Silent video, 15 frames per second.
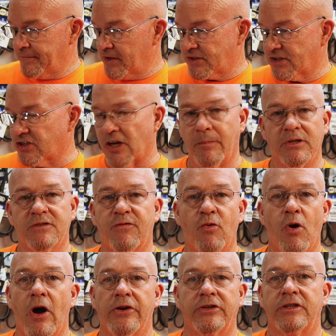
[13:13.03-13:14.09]
This is almost
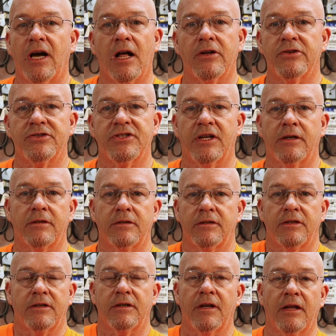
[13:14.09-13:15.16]
$400 and,
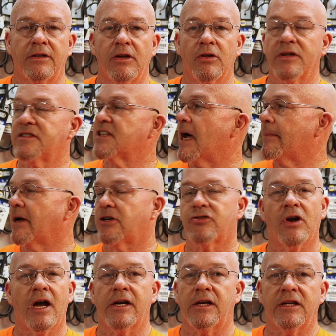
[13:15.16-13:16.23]
and the only time I
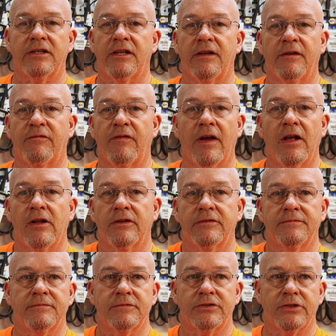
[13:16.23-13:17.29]
tried it, it, it
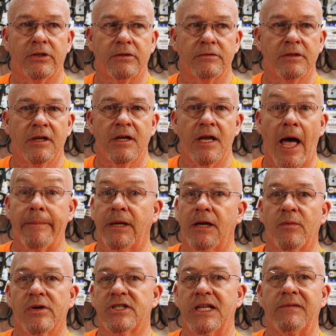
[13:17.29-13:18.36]
failed. So, I mean, it
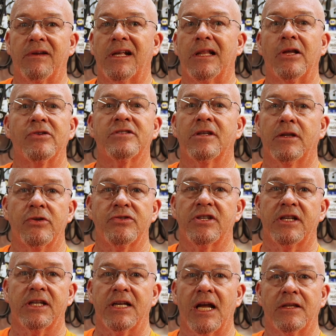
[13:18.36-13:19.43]
wasn't even close to
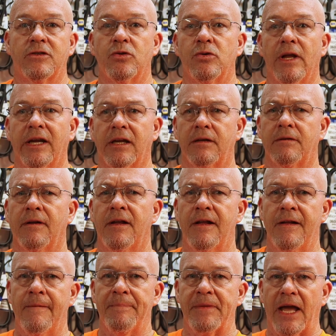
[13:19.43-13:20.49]
loosening that tool. I could,
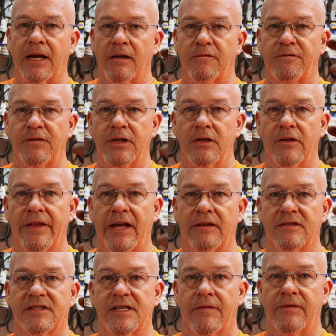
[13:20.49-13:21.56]
I could feel
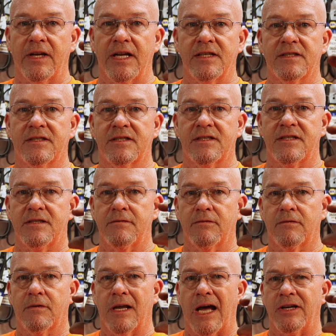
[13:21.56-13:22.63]
that 7 8
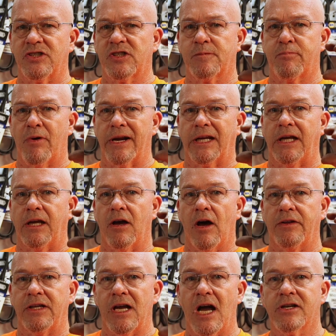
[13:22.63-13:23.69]
kind of springing
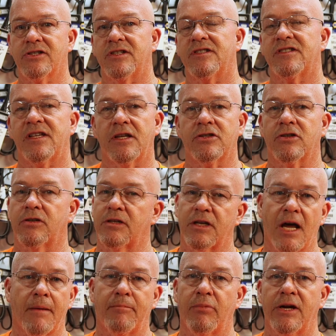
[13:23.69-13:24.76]
on the oxygen sensor and
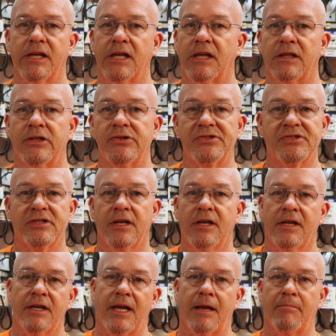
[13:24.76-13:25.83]
not breaking it loose.
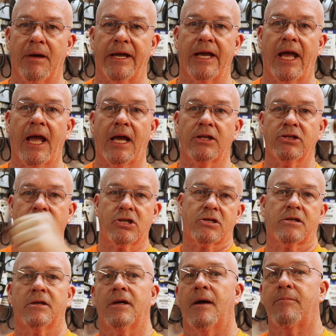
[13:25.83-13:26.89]
And by hand,
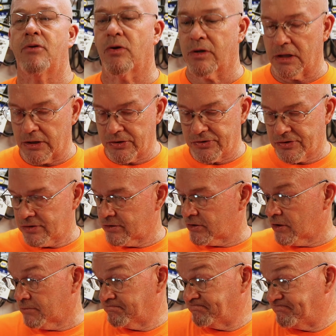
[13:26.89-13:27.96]
I broke it loose.
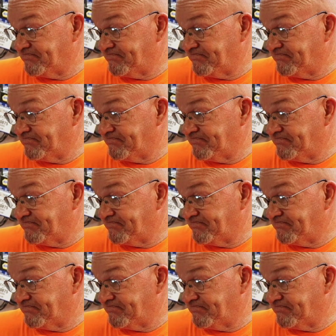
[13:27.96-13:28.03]
So,